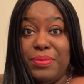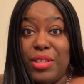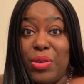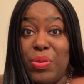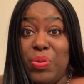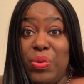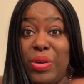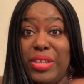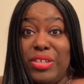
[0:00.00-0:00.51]

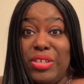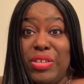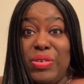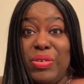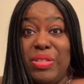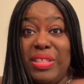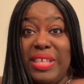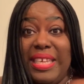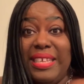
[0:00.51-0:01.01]
What do
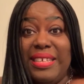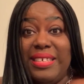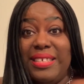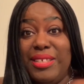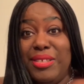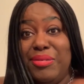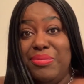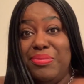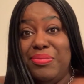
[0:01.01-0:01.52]
you think?
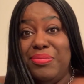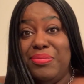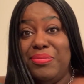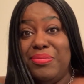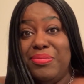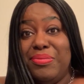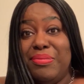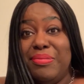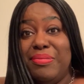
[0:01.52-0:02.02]

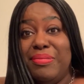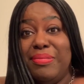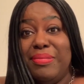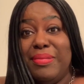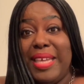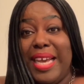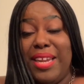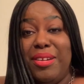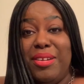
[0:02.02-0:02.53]

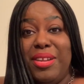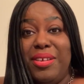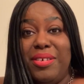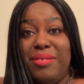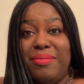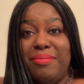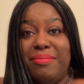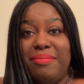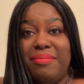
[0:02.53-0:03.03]
I don't
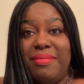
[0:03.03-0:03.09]
know.